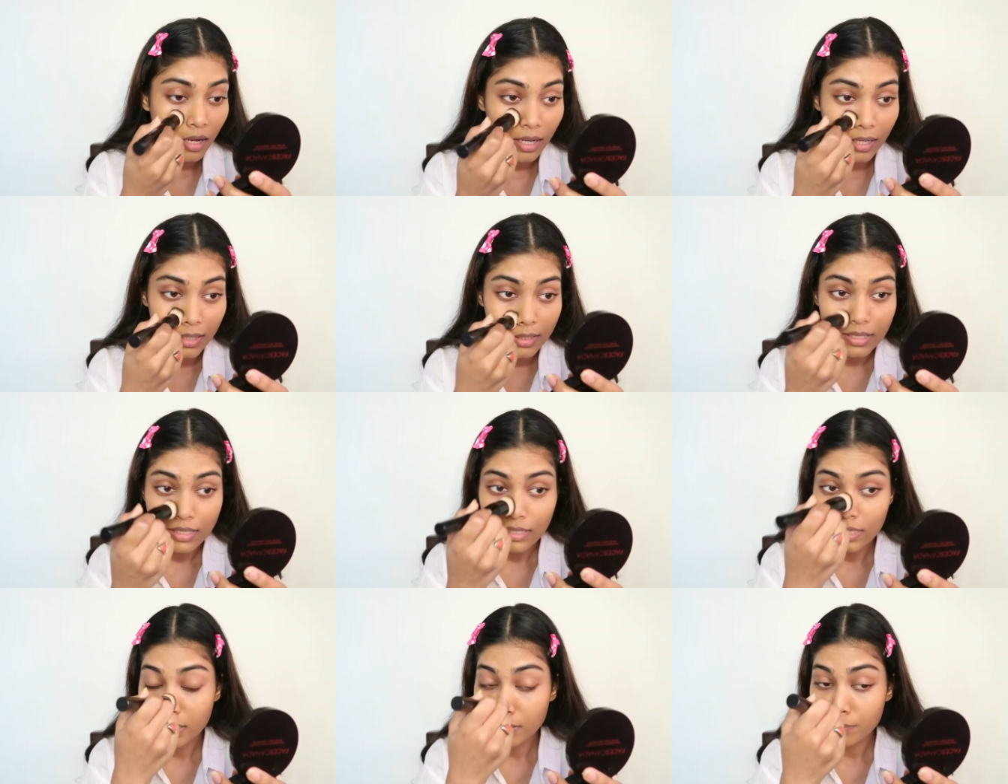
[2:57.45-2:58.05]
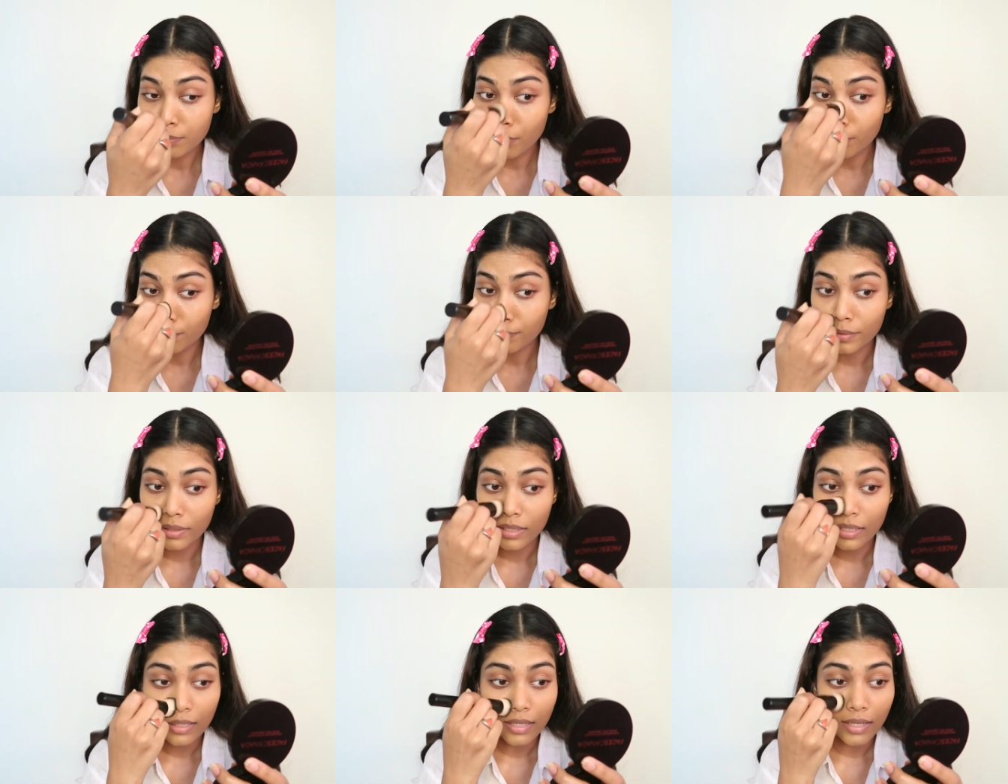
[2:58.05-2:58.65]
concealed
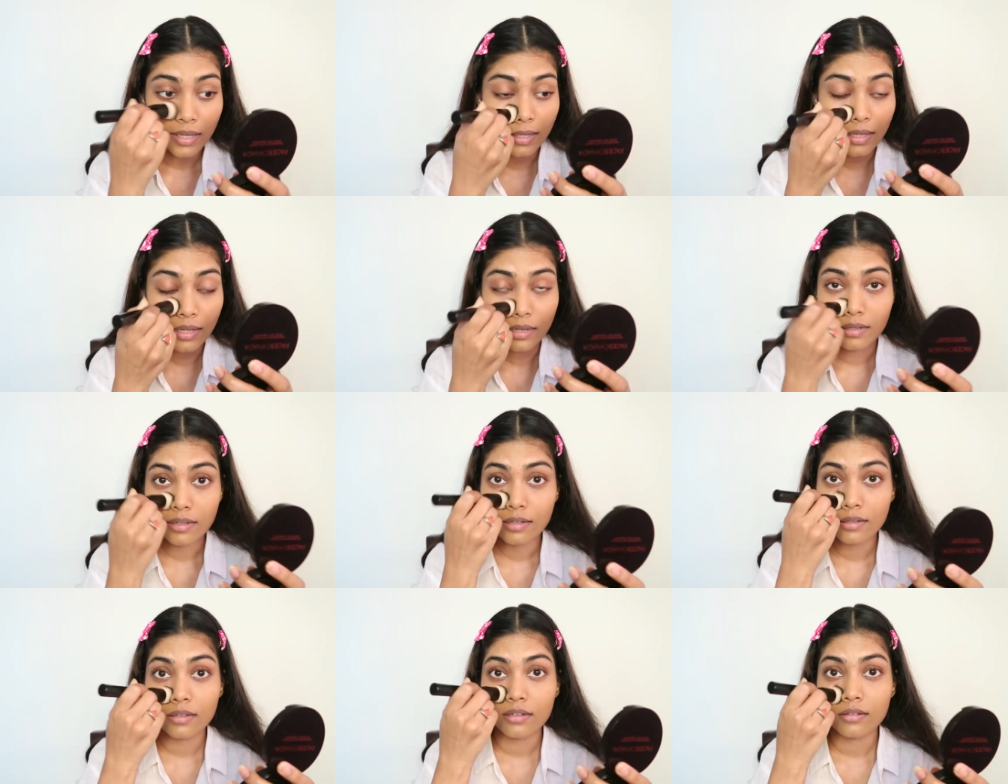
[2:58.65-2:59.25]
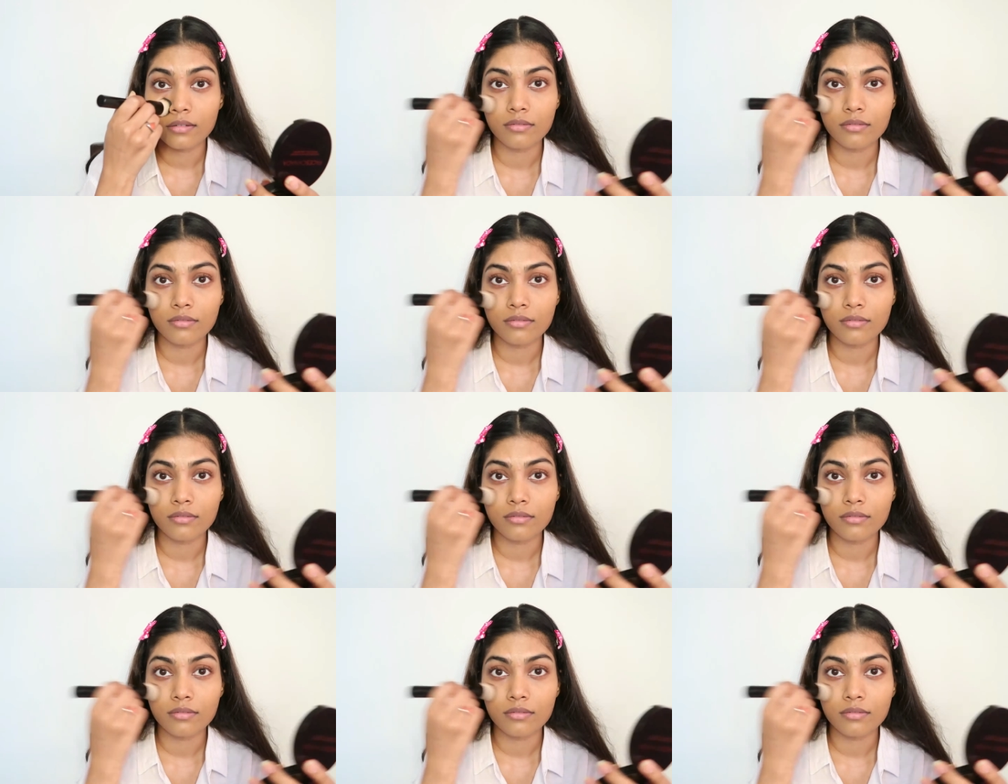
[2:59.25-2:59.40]
properly, and